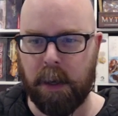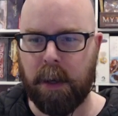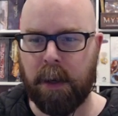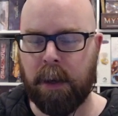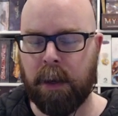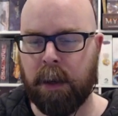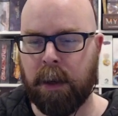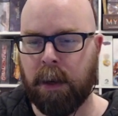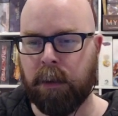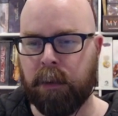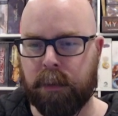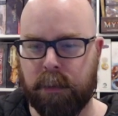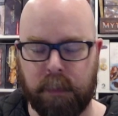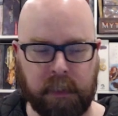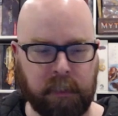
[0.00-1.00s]
I
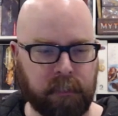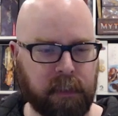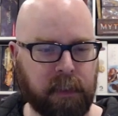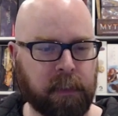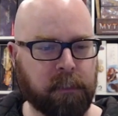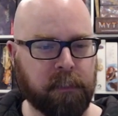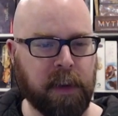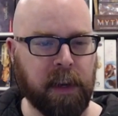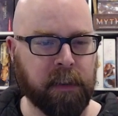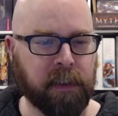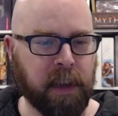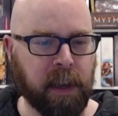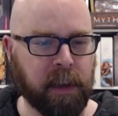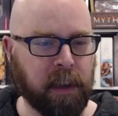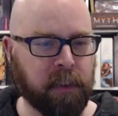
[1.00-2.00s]
find
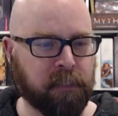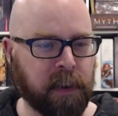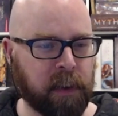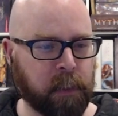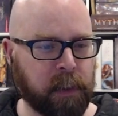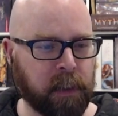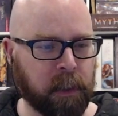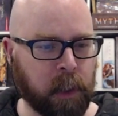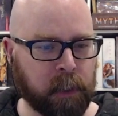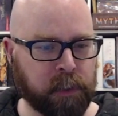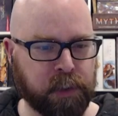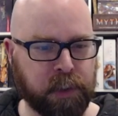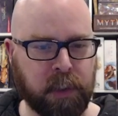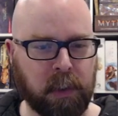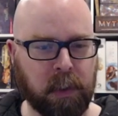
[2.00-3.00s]
that a very
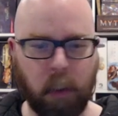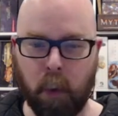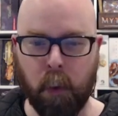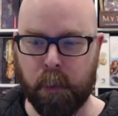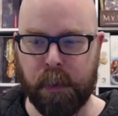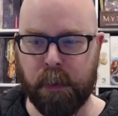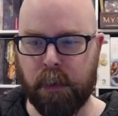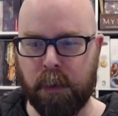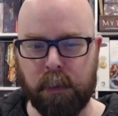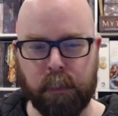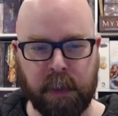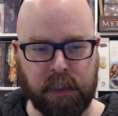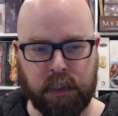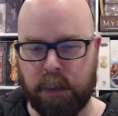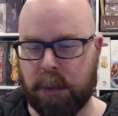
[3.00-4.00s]
logical order,
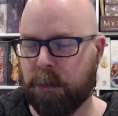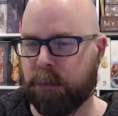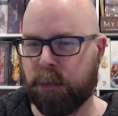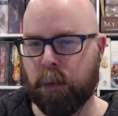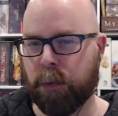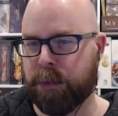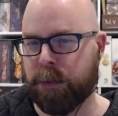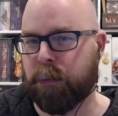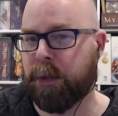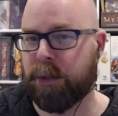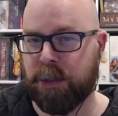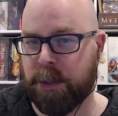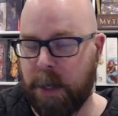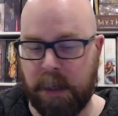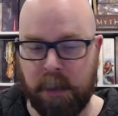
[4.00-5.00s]
but you can of course arrange
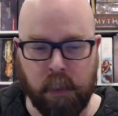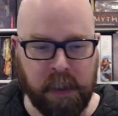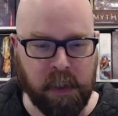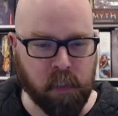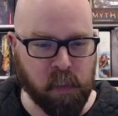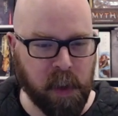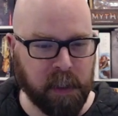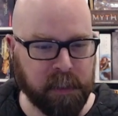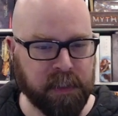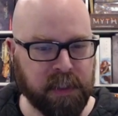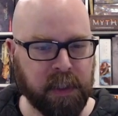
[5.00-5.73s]
it any way you want.